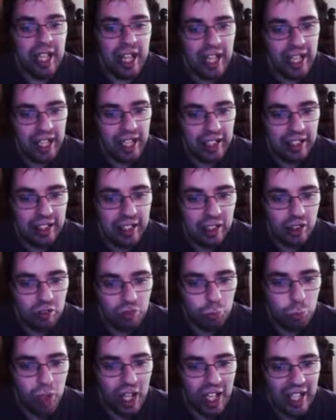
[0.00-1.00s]
egg,
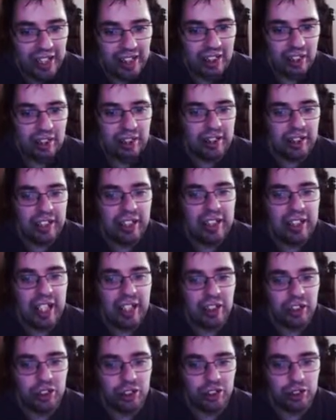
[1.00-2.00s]
white,
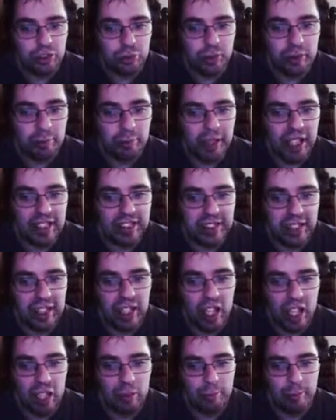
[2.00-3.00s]
denatures when placed in a
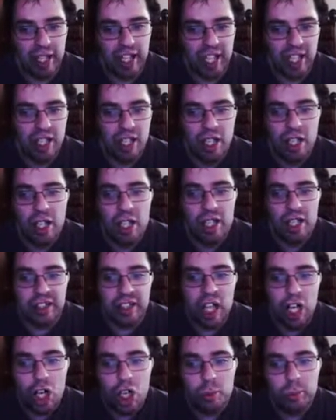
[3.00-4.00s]
hot pan.
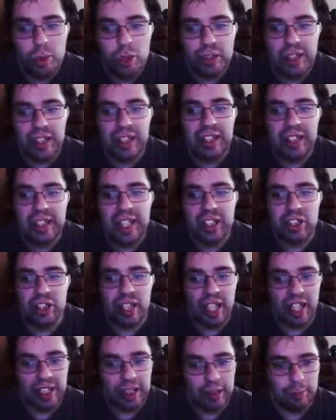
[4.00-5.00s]
Not all proteins denature at
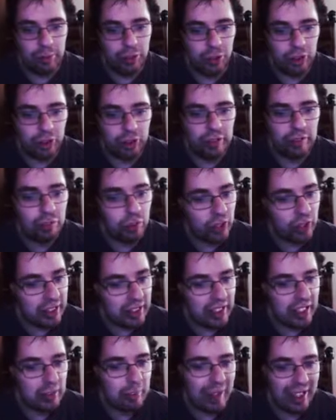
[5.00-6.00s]
high temperatures. For
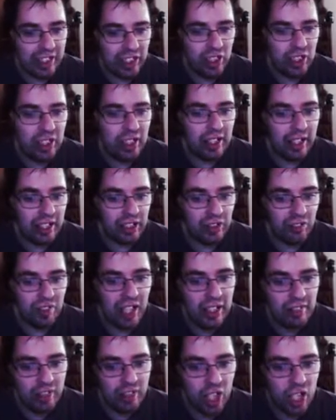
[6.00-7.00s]
instance, bacteria that
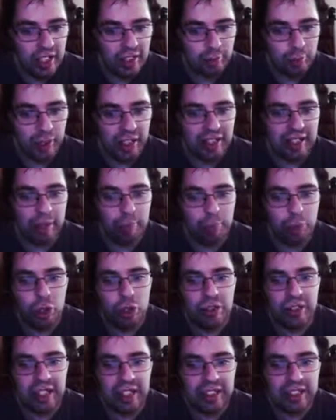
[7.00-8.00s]
survive in hot springs have
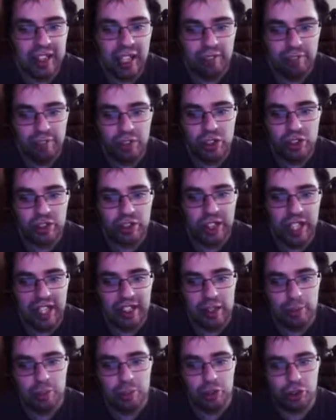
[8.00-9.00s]
proteins that function at
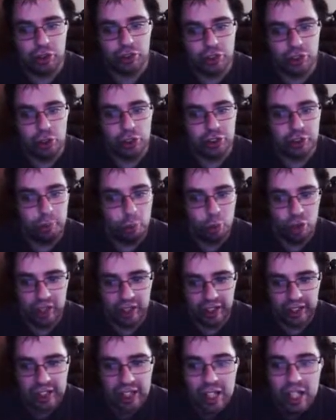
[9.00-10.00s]
temperatures close to
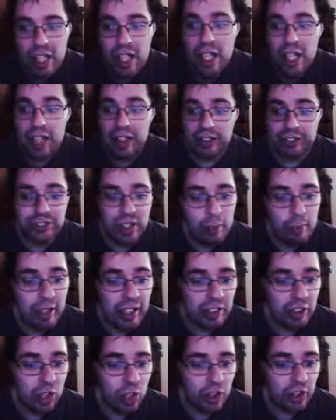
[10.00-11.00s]
boiling. The stomach
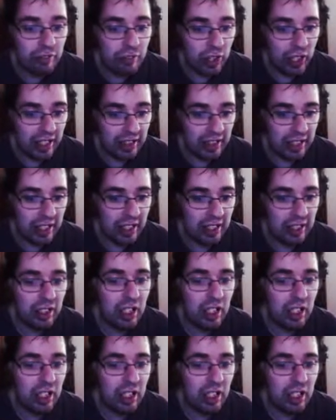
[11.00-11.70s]
is also very acidic,